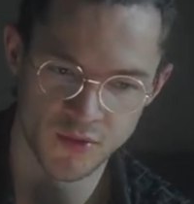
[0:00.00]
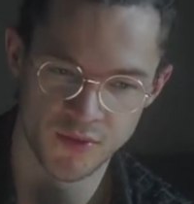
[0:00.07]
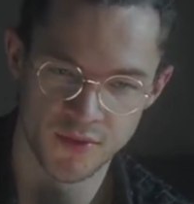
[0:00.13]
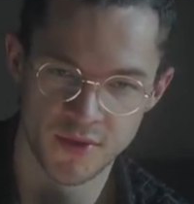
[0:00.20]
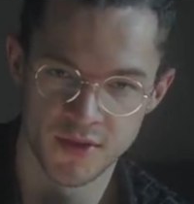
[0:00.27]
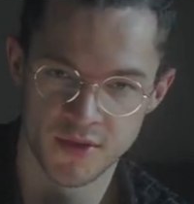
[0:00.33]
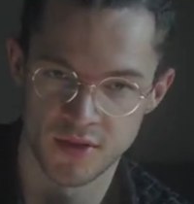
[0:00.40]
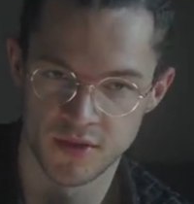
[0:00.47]
to
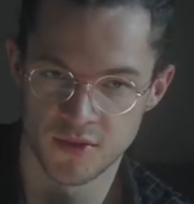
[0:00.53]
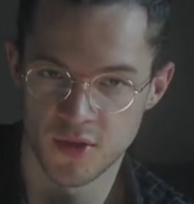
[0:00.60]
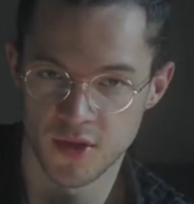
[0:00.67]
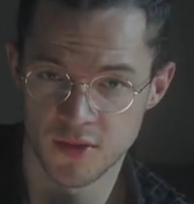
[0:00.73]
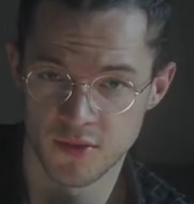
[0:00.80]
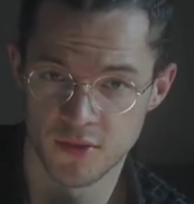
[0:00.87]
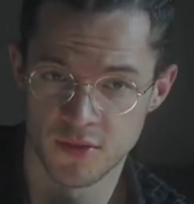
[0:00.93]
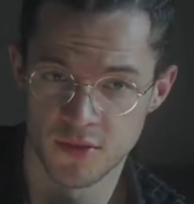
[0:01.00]
these
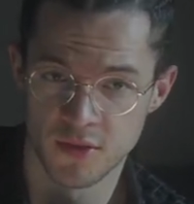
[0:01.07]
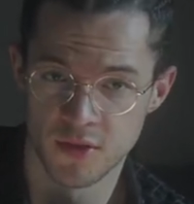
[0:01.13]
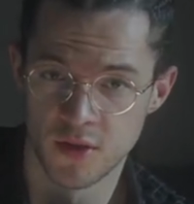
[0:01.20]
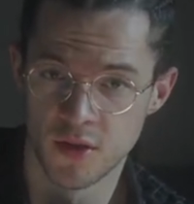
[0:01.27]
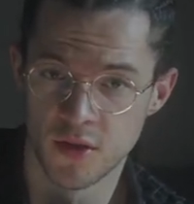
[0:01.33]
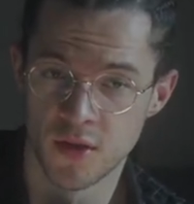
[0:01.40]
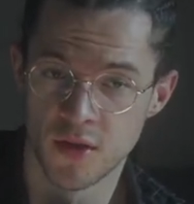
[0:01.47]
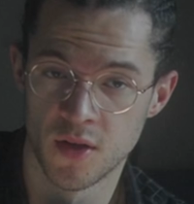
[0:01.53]
distractions
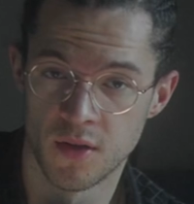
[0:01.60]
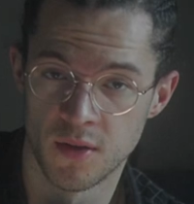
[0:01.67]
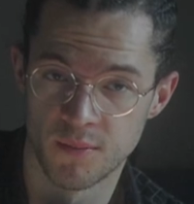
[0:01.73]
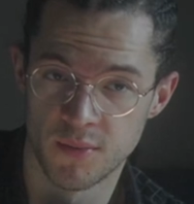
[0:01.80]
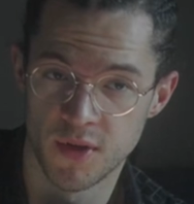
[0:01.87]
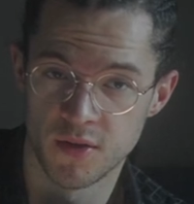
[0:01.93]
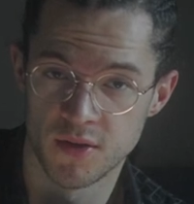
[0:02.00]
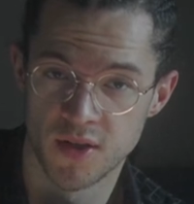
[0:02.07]

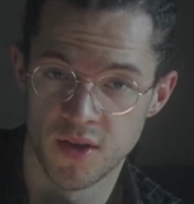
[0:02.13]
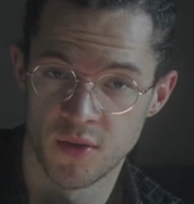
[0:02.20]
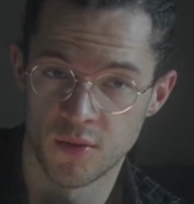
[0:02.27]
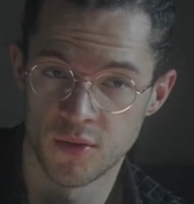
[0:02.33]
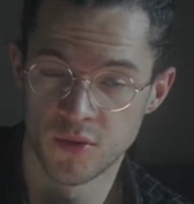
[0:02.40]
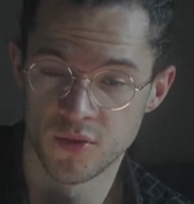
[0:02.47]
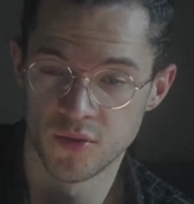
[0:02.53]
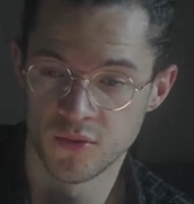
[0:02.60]
because I don't
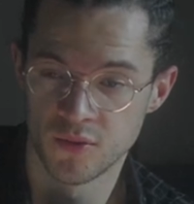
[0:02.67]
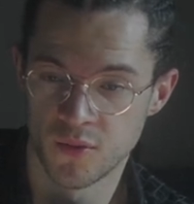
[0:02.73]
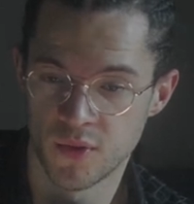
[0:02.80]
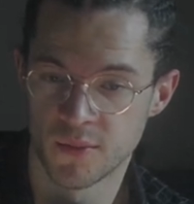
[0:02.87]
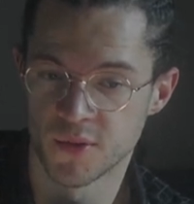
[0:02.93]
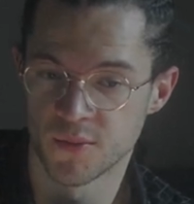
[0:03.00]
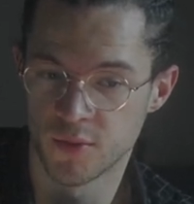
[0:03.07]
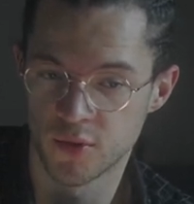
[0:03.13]
want to do what
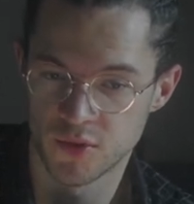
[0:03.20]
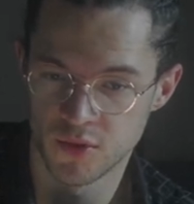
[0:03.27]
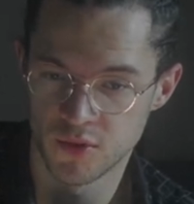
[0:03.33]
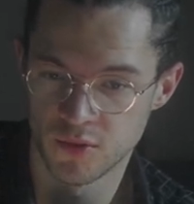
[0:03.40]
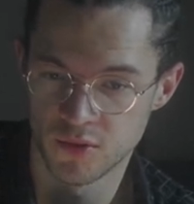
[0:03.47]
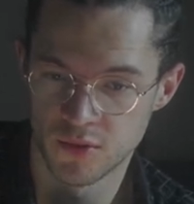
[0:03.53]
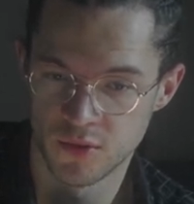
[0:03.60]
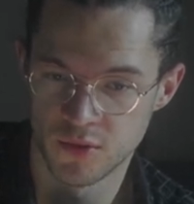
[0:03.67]
I'm supposed to
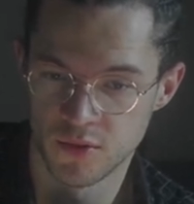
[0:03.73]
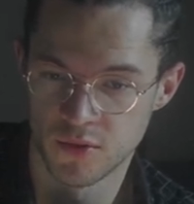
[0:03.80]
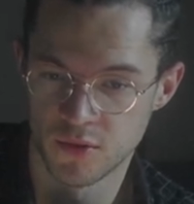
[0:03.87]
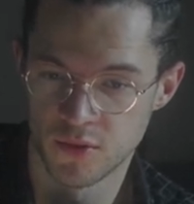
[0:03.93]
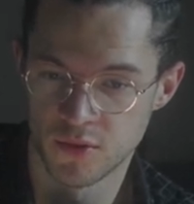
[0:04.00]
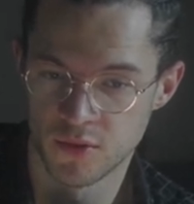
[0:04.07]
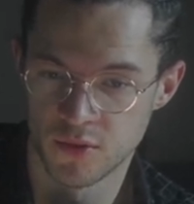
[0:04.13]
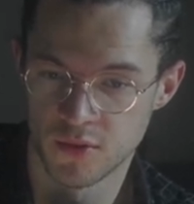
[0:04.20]
do.
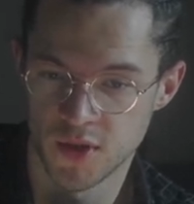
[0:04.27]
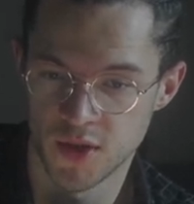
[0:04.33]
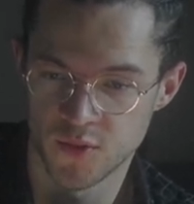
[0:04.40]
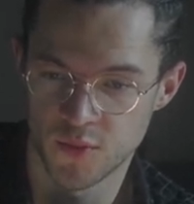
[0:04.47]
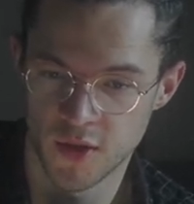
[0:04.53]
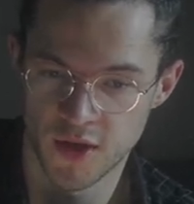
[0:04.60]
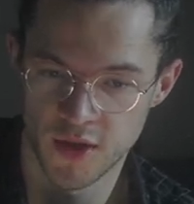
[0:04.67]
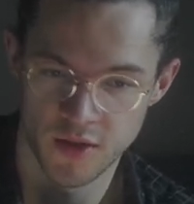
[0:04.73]
That's
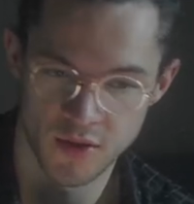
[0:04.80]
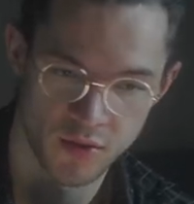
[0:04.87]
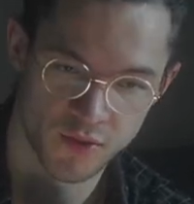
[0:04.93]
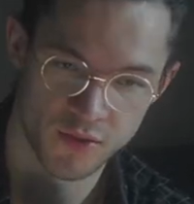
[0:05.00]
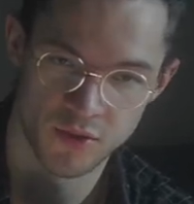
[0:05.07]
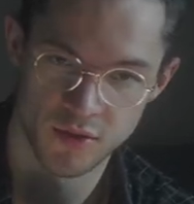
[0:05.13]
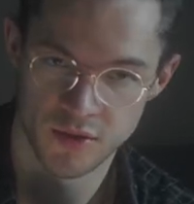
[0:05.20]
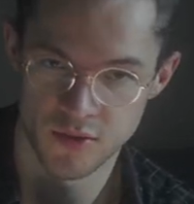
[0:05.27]
why I go
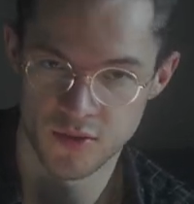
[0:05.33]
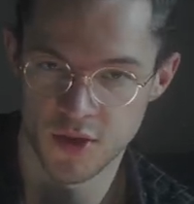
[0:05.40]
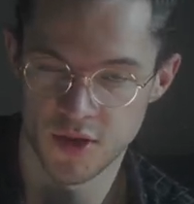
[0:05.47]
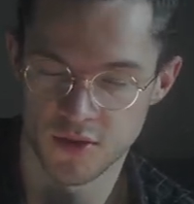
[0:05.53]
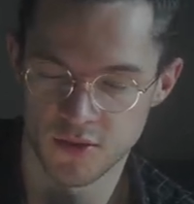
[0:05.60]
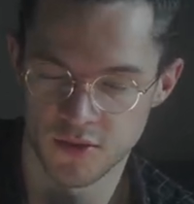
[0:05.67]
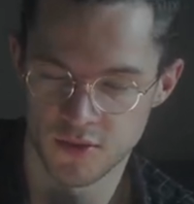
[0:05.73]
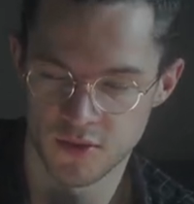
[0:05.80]
to the
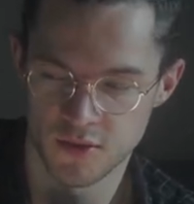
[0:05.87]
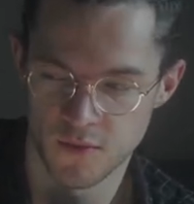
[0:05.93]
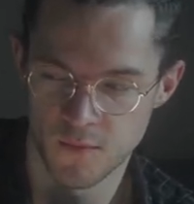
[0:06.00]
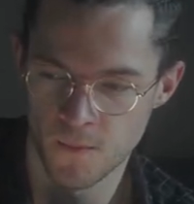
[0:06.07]
distractions.